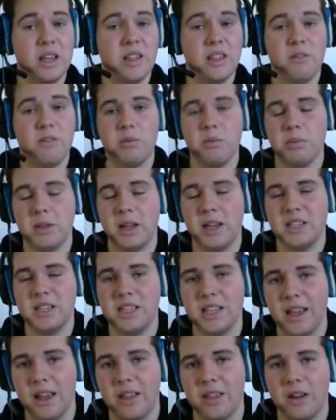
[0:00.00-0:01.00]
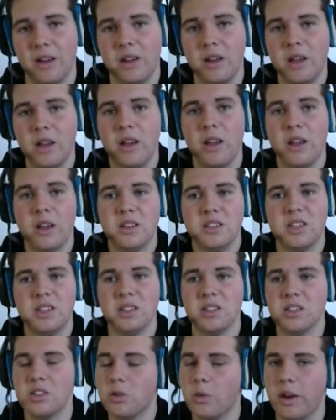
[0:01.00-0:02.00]
They've been playing together
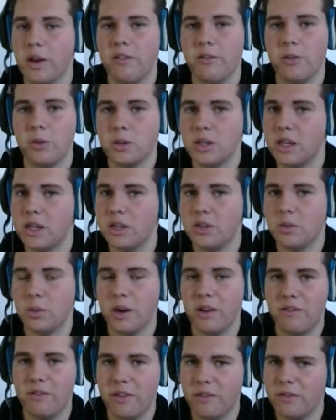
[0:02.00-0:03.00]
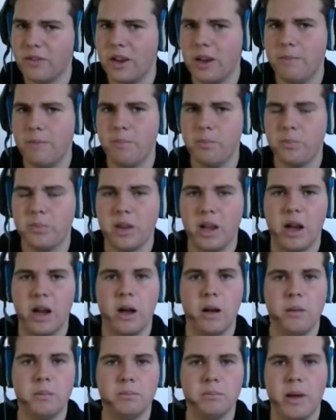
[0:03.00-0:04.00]
since 2014, 2015,
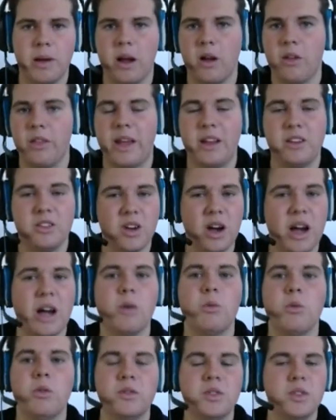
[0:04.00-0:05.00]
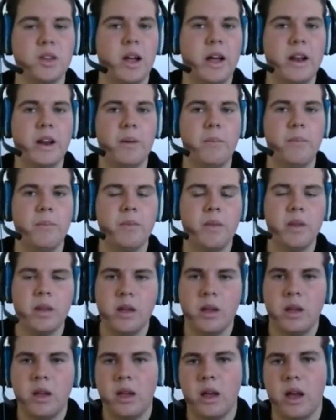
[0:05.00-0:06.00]
back on that Dire Wolves lineup,
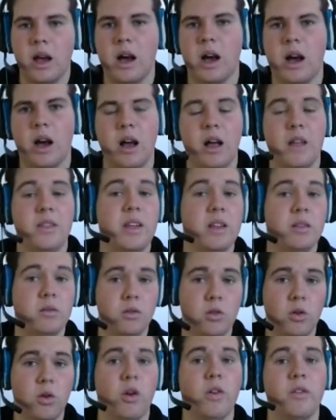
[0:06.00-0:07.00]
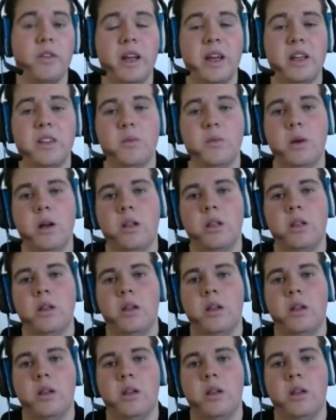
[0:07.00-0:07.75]
and then Corvidae as well.